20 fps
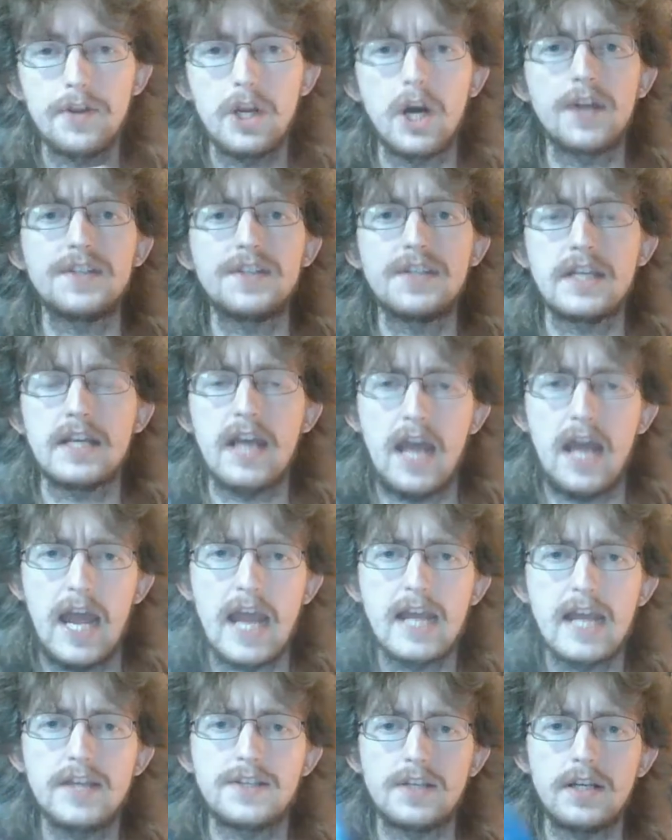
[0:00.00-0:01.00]
the
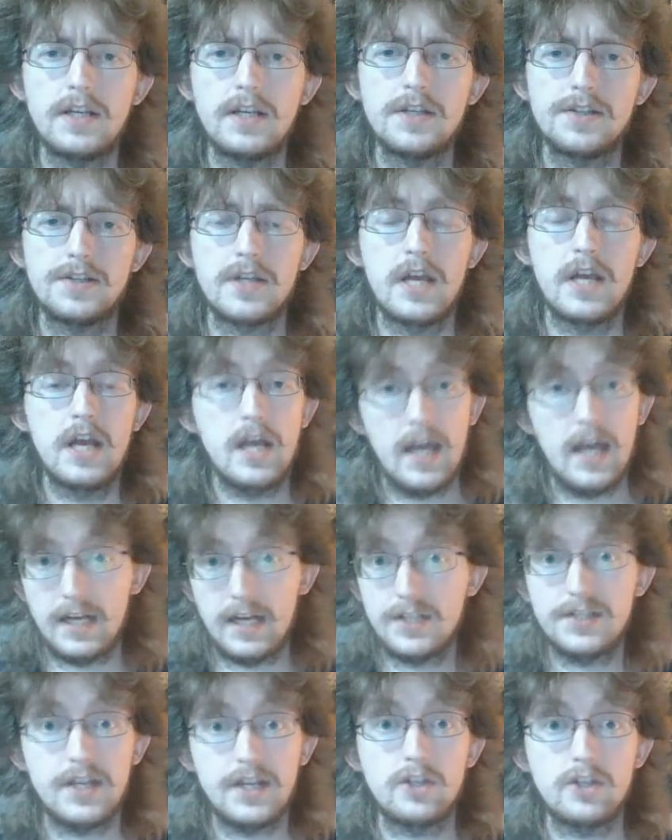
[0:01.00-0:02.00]
1980s,
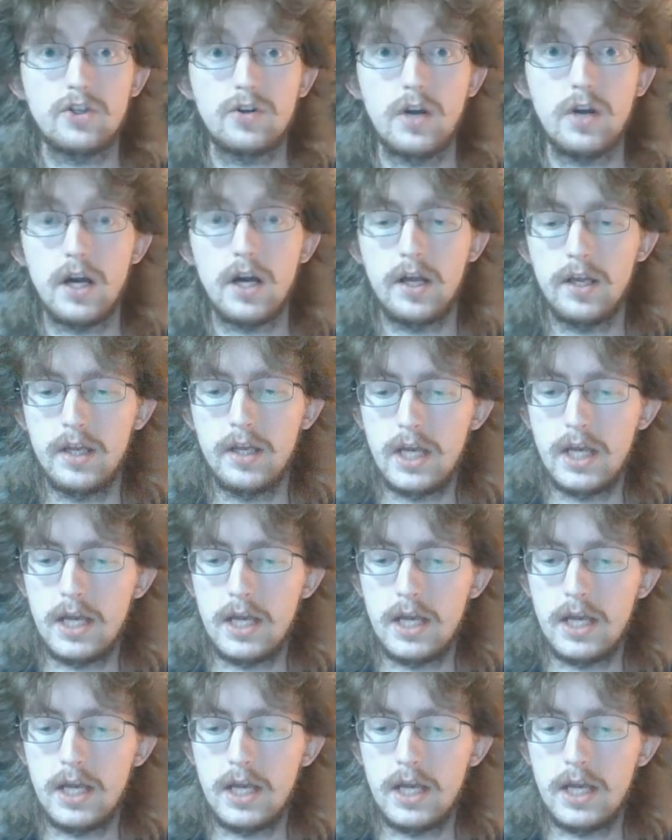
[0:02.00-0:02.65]
etc.,